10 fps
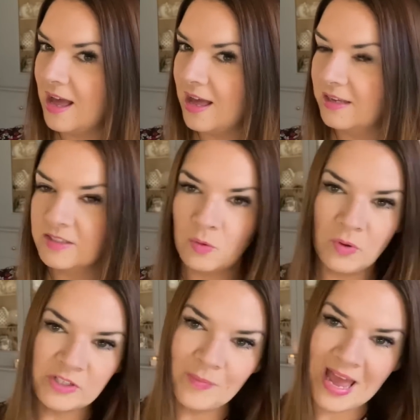because I
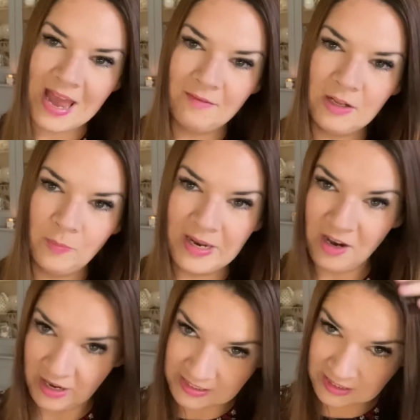wanted my hair a little bit
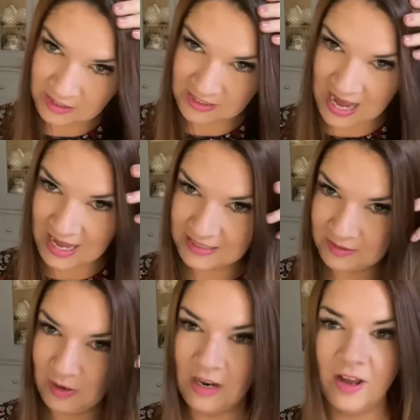lighter, because I had,
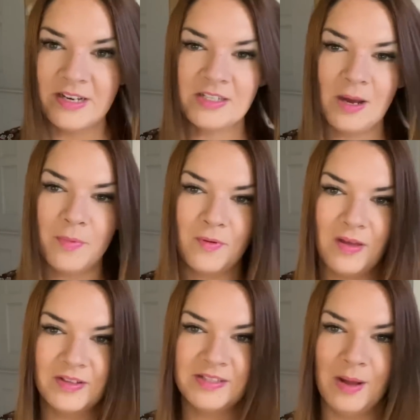well, it lightened up throughout
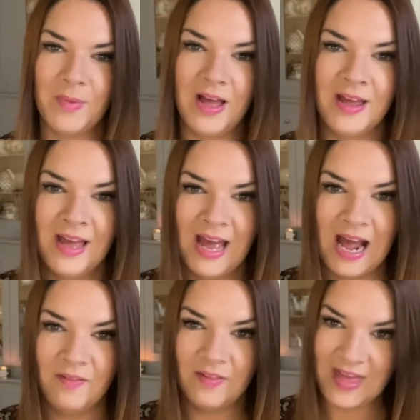the summer,
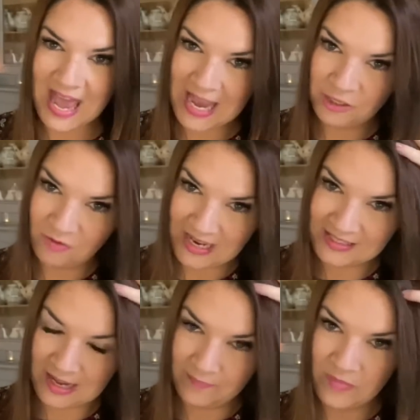and then the
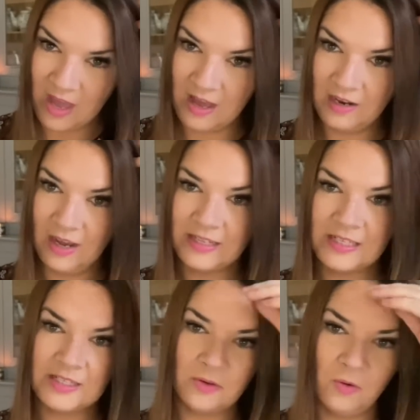hairdresser
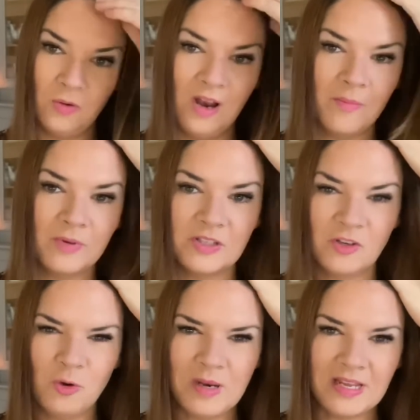lightened it all up, because I
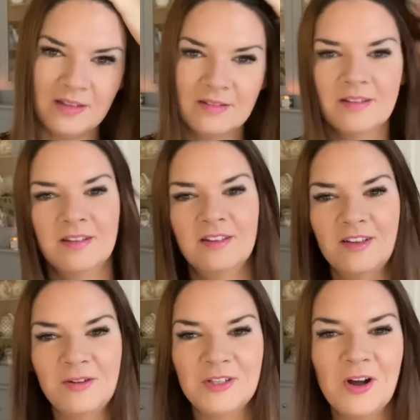normally
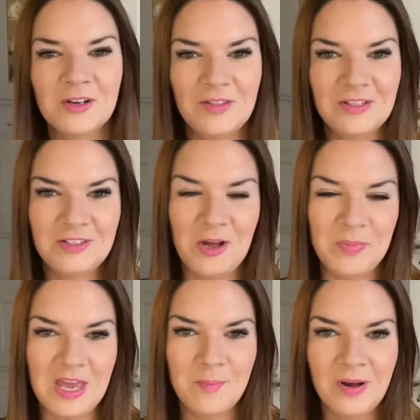go darker this time of
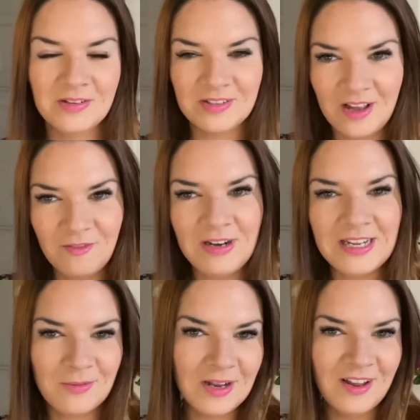year, but I really
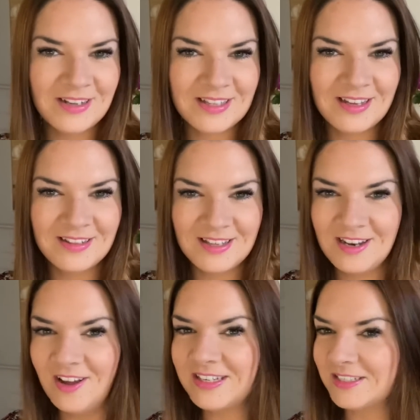quite like the
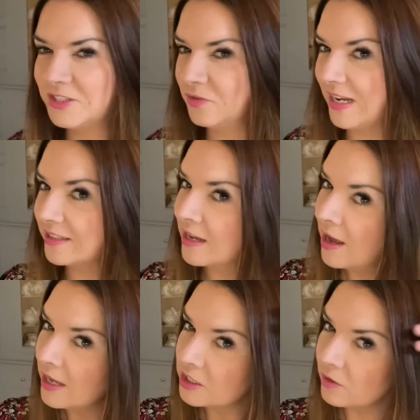lighter streaks.
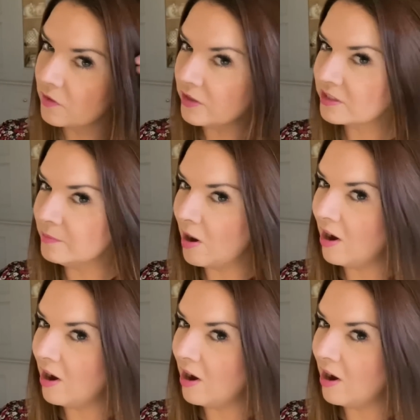So I've got some